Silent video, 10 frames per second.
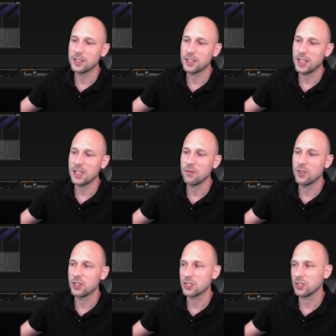the A
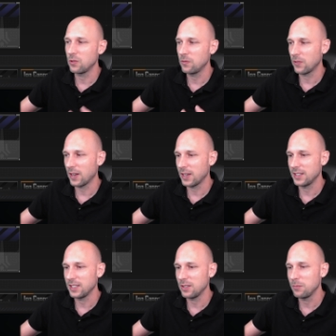version to
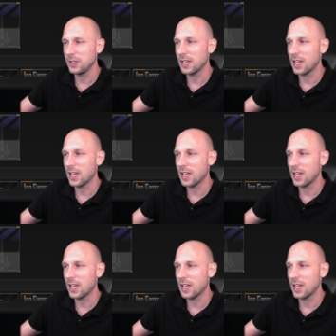finally be